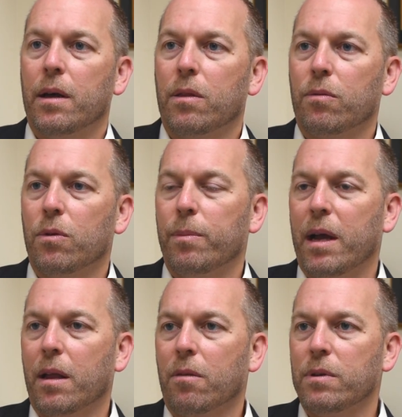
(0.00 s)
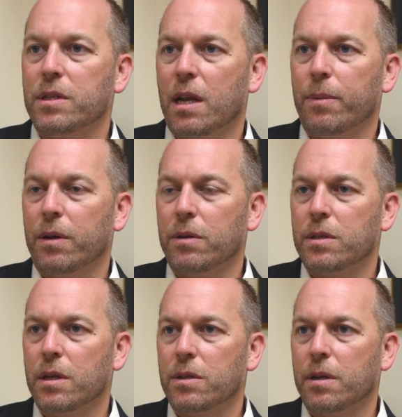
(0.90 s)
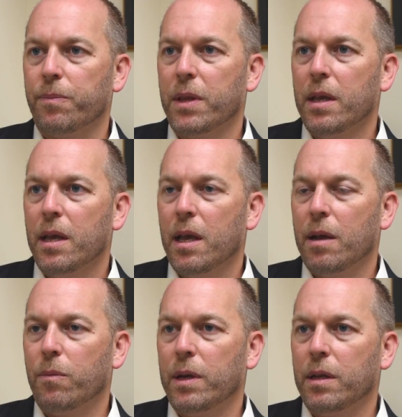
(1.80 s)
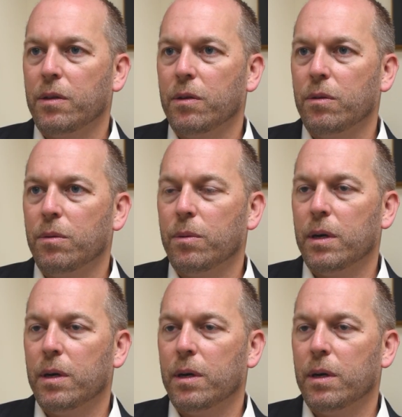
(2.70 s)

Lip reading: through about a 3 centimeter incision, and we do